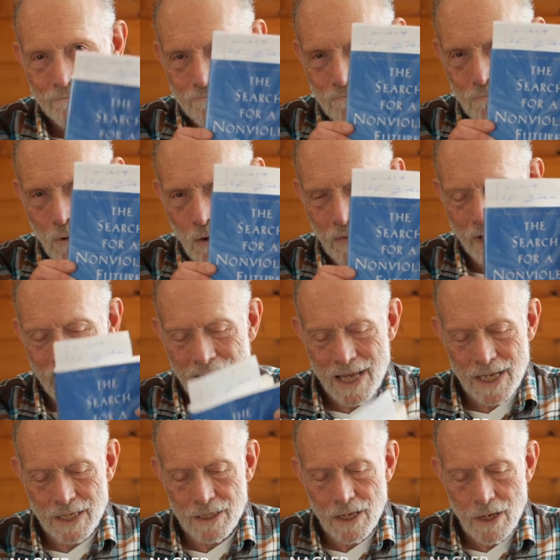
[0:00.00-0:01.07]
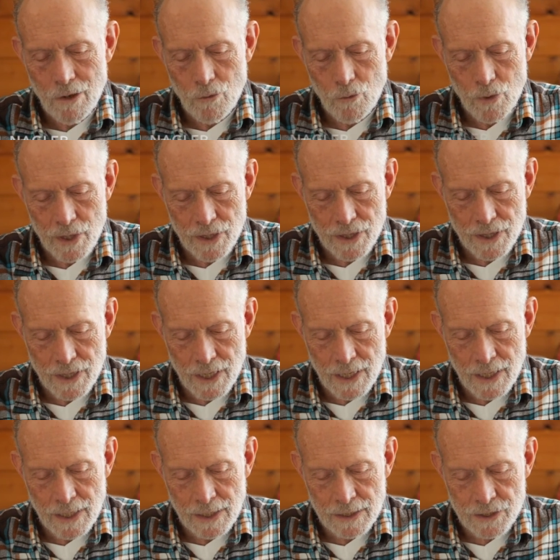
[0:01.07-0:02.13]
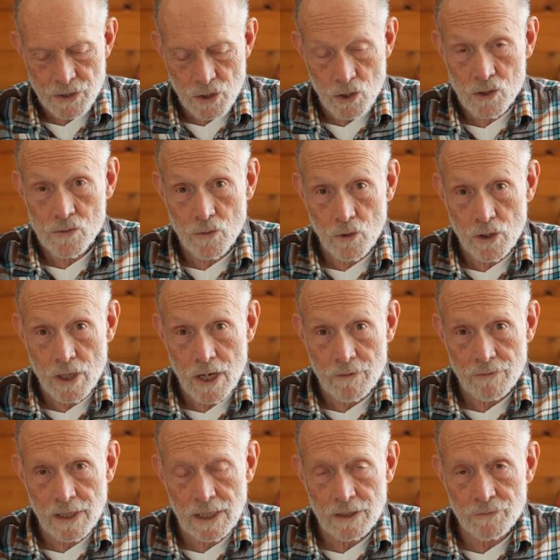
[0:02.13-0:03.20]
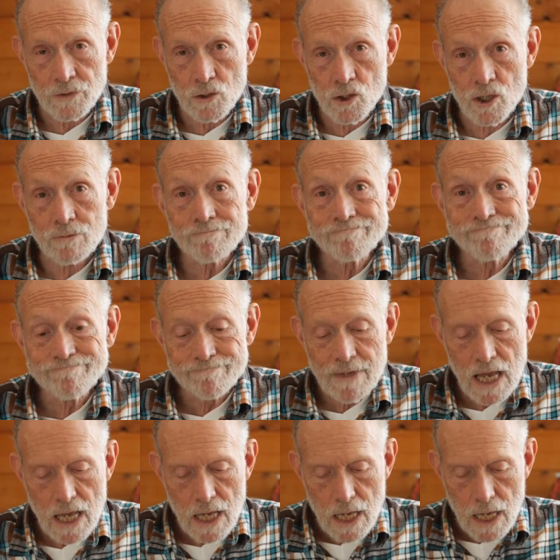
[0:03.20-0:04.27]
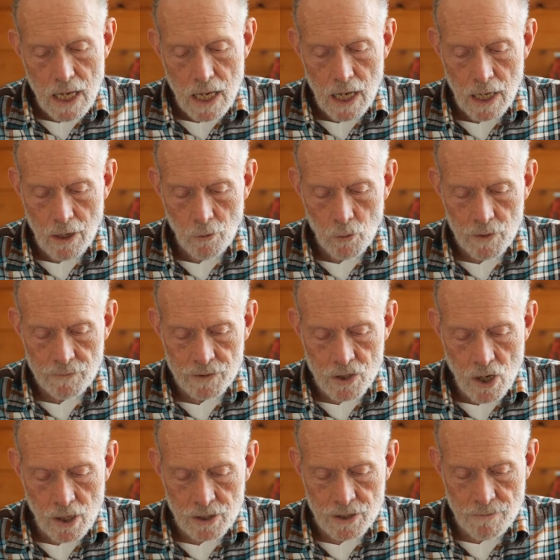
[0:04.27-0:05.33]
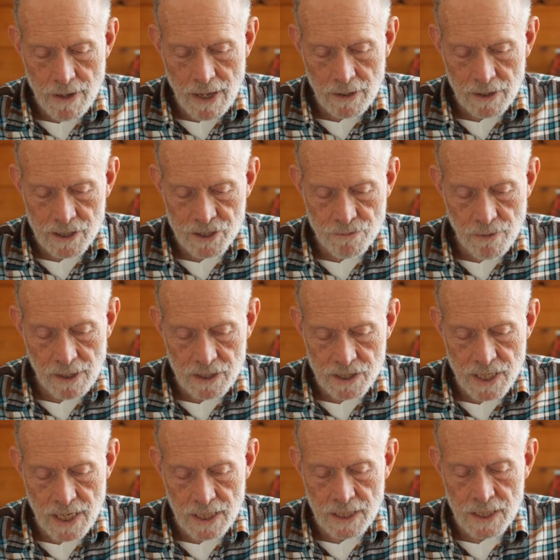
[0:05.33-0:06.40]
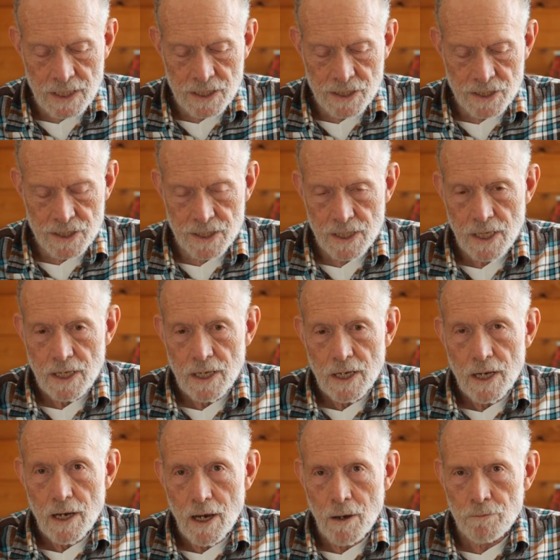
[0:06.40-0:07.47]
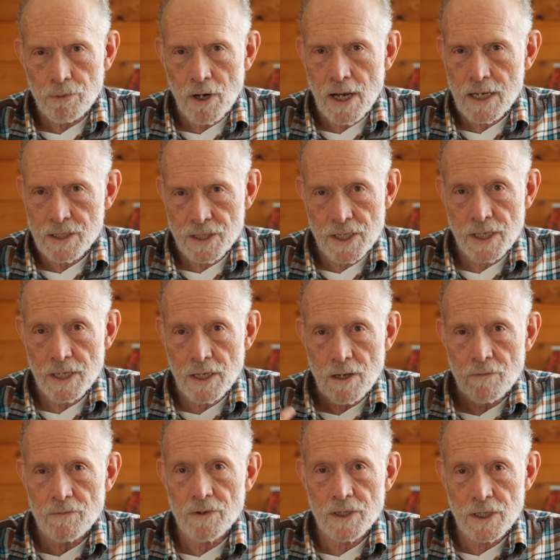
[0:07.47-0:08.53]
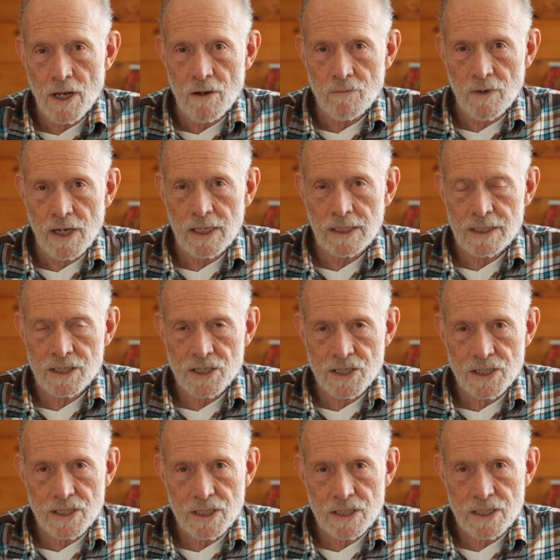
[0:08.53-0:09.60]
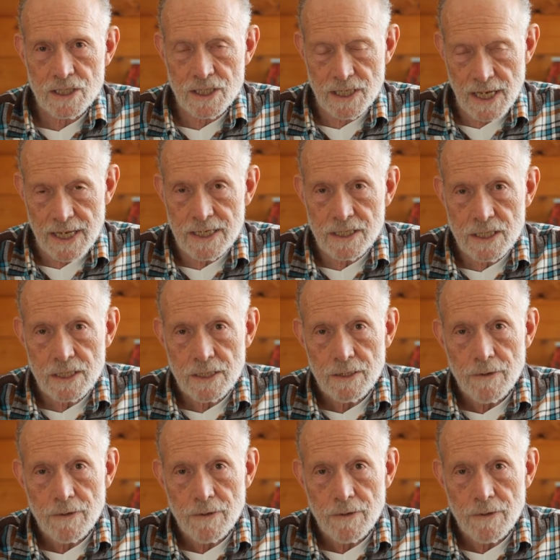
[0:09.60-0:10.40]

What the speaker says: Moving ahead with the search for a nonviolent future. We've talked about a spontaneous uprising of the nonviolence state.